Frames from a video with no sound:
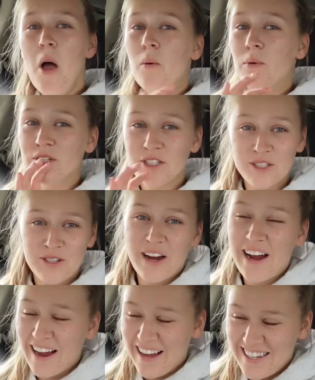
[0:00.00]
which is
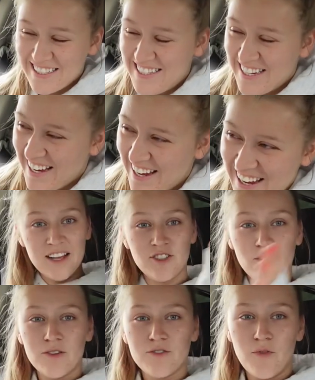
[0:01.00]
crazy. And so
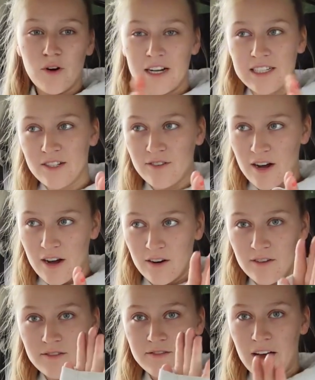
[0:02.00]
it was four days in a
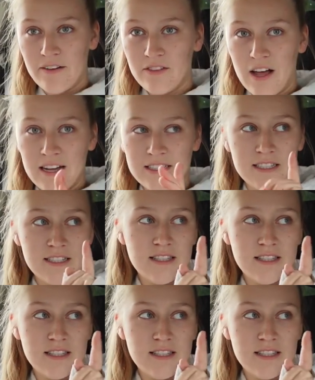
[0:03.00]
row, five classes.